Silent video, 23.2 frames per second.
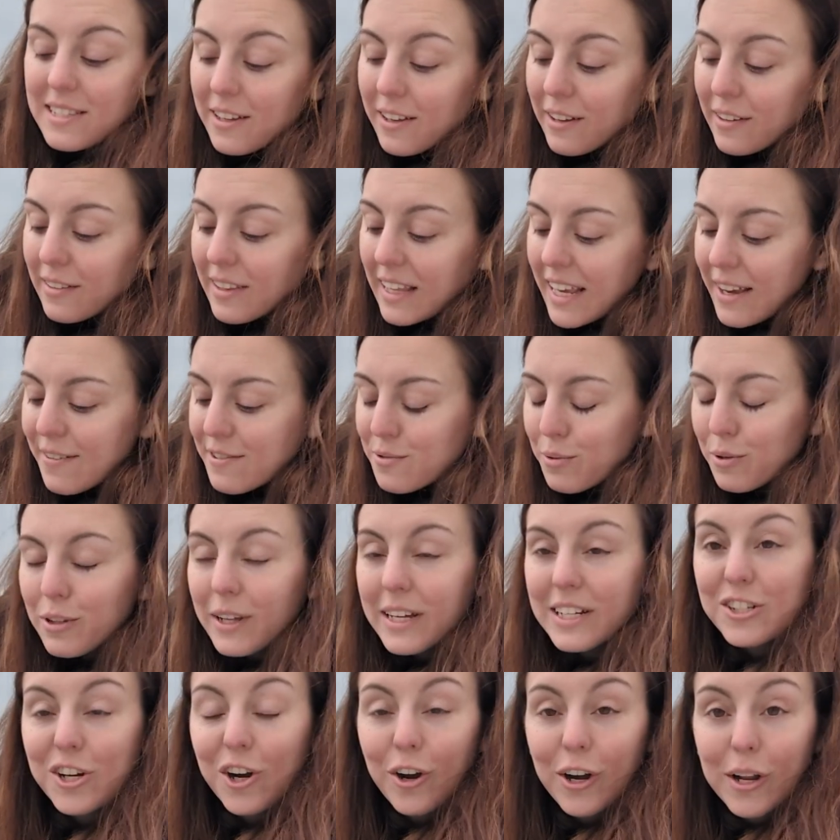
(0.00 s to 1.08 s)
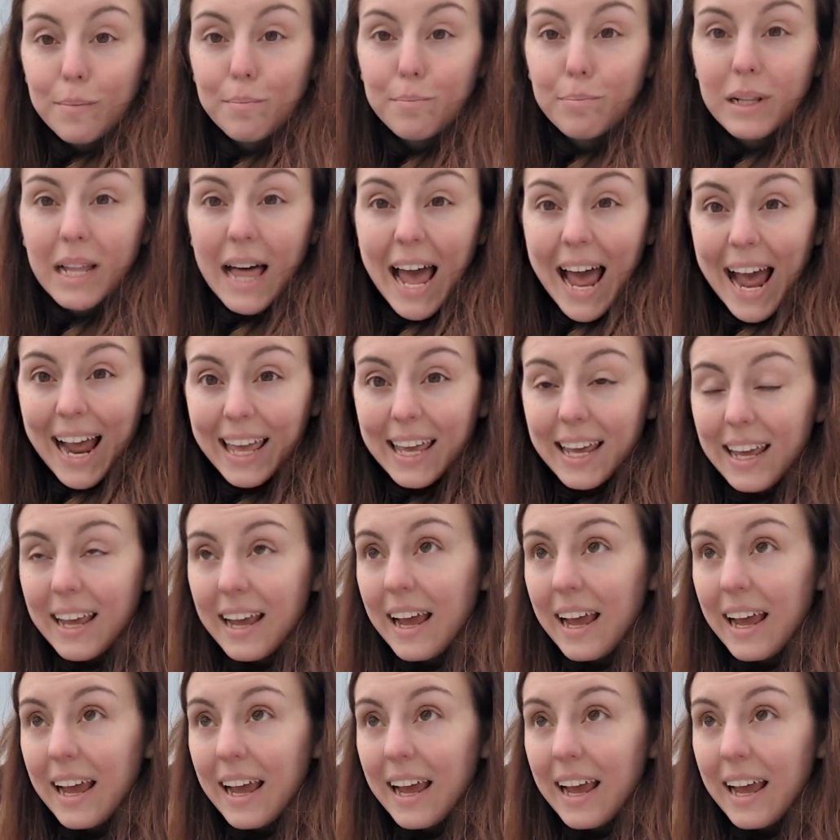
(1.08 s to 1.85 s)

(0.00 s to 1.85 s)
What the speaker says: the leaves were like turning black.